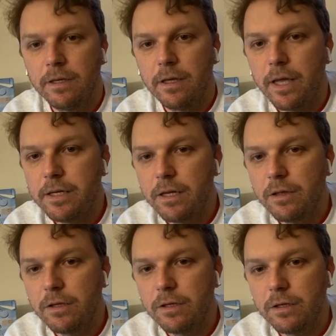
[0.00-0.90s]
Any
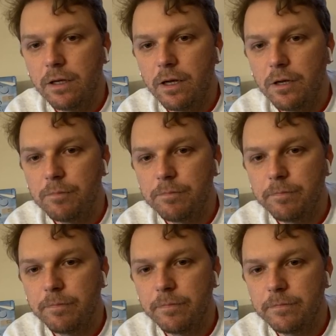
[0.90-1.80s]
other
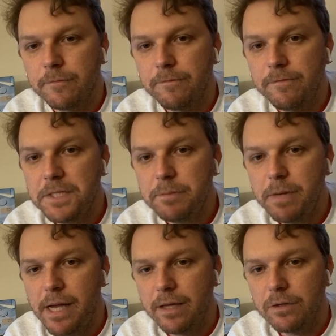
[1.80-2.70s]

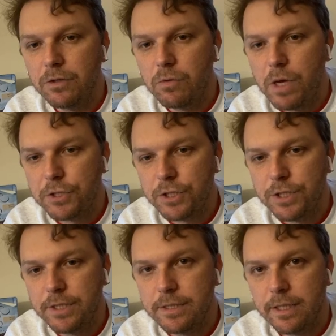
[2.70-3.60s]
feedback or
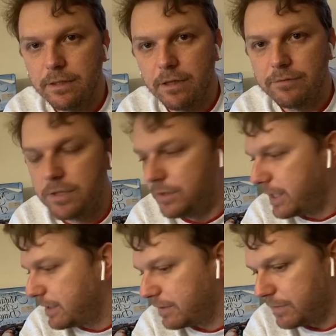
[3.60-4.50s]
questions? I'd love to
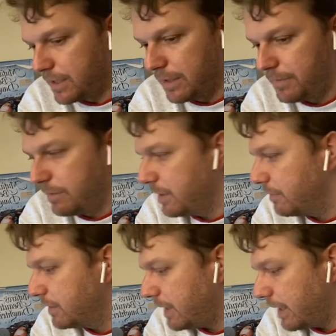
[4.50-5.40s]
take some time to be
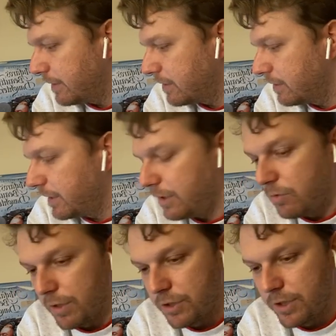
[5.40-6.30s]
able to answer any
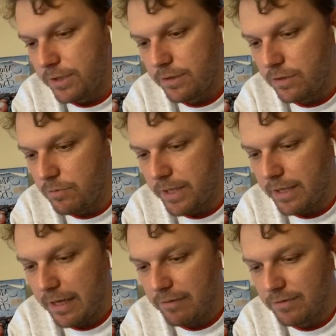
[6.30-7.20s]
questions you might
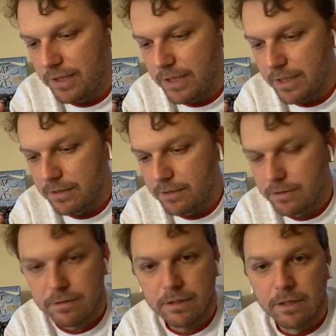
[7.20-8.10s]
have in the
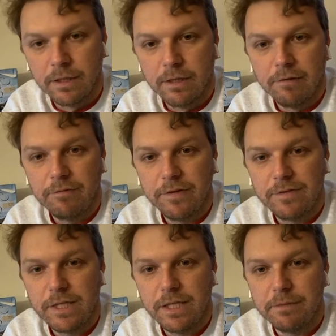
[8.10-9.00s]
next
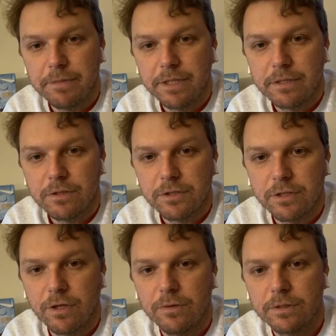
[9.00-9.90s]
15 minutes or
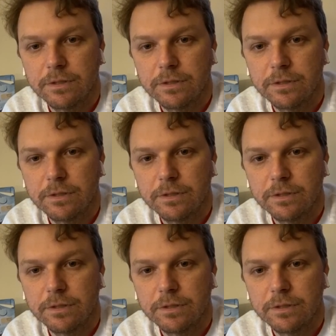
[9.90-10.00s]
so.